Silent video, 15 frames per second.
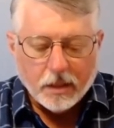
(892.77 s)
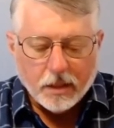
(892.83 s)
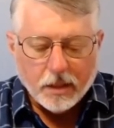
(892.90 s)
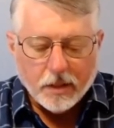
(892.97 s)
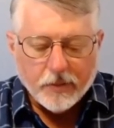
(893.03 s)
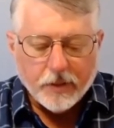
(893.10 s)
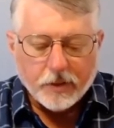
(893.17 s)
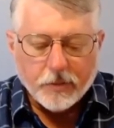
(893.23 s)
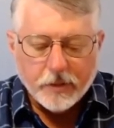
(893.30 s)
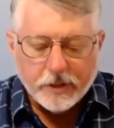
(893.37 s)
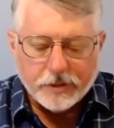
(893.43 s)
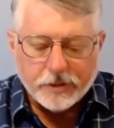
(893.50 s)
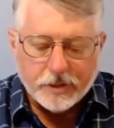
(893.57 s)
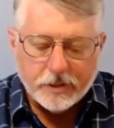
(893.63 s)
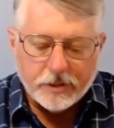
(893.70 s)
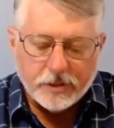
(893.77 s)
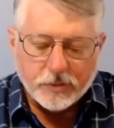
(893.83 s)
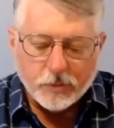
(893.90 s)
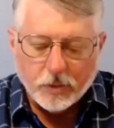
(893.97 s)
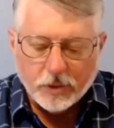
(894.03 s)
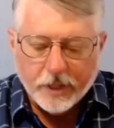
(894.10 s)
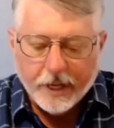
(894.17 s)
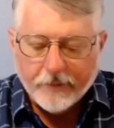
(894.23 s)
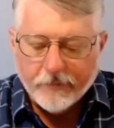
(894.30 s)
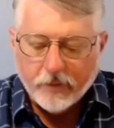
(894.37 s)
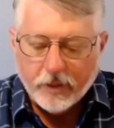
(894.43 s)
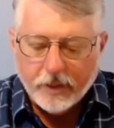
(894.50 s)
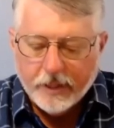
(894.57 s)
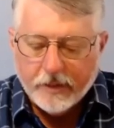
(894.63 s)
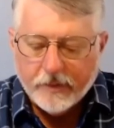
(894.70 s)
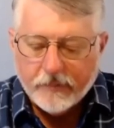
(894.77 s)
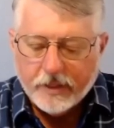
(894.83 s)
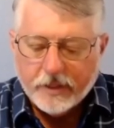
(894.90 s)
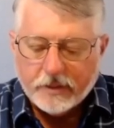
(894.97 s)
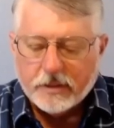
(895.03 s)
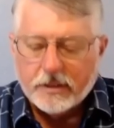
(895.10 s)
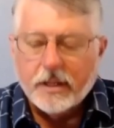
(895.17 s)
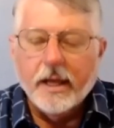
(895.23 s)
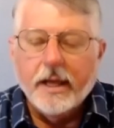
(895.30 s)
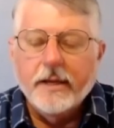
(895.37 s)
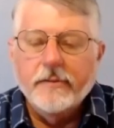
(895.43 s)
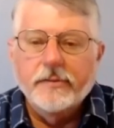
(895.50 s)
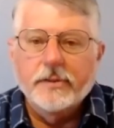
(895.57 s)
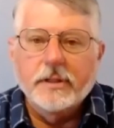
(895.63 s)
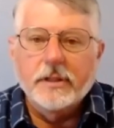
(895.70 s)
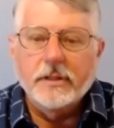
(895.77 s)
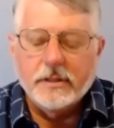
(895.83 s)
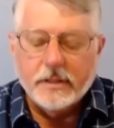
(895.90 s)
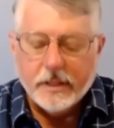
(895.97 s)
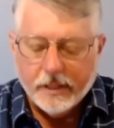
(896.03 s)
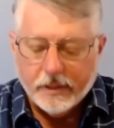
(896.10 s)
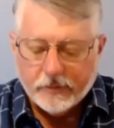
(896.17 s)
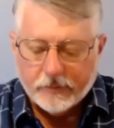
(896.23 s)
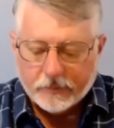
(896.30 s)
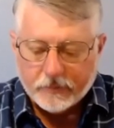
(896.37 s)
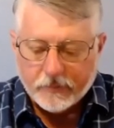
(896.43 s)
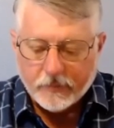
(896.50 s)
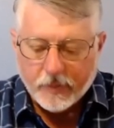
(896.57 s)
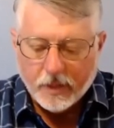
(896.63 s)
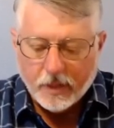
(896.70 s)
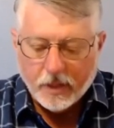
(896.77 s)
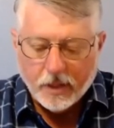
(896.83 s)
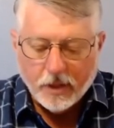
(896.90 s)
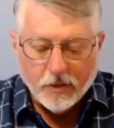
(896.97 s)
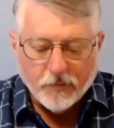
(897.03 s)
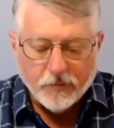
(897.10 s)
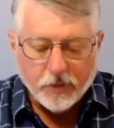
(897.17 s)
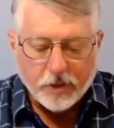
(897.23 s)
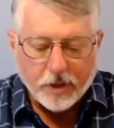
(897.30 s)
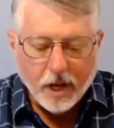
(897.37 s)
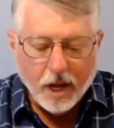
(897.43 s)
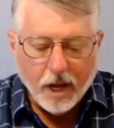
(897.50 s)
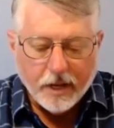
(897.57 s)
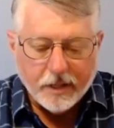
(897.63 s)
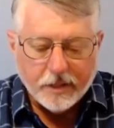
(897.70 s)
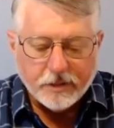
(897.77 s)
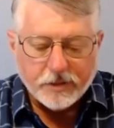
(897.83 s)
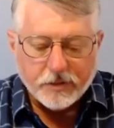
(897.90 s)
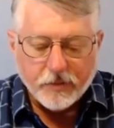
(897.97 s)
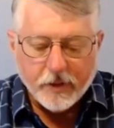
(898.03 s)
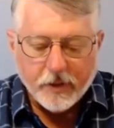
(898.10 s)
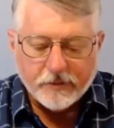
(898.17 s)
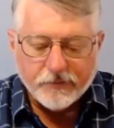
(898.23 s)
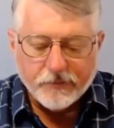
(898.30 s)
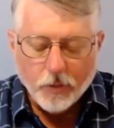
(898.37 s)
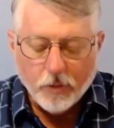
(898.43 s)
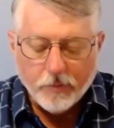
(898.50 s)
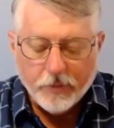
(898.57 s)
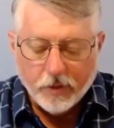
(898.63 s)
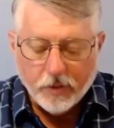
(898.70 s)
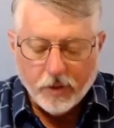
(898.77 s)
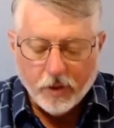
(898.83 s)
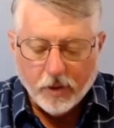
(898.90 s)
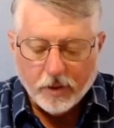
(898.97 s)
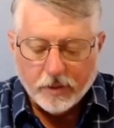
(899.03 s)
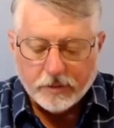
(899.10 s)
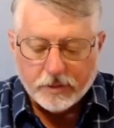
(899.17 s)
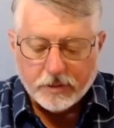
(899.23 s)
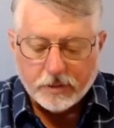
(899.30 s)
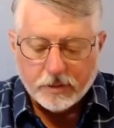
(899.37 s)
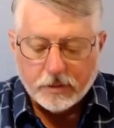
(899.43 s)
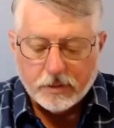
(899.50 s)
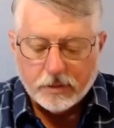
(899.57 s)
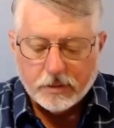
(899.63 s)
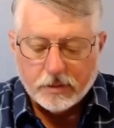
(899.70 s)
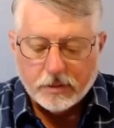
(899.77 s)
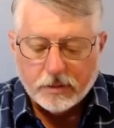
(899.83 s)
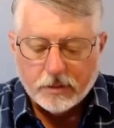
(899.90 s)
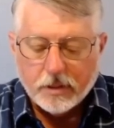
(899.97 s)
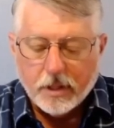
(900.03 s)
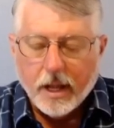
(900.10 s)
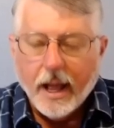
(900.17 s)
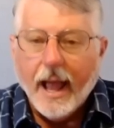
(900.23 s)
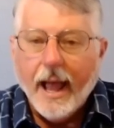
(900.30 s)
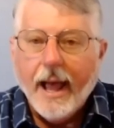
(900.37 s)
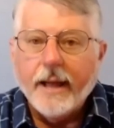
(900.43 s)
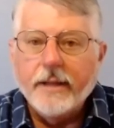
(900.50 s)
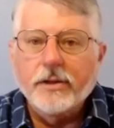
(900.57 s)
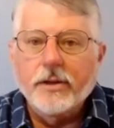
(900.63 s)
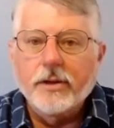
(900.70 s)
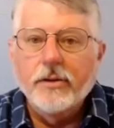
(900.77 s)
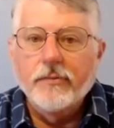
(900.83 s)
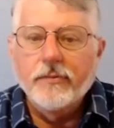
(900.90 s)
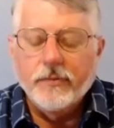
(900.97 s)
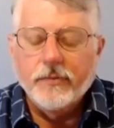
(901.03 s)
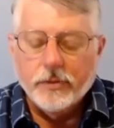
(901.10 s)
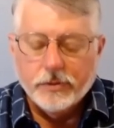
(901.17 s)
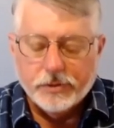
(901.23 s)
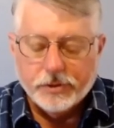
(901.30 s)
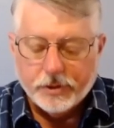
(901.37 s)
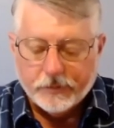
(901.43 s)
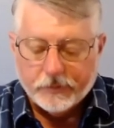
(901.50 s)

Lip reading: The Christians will never live as slaves to sin, for God has transformed their hearts at conversion,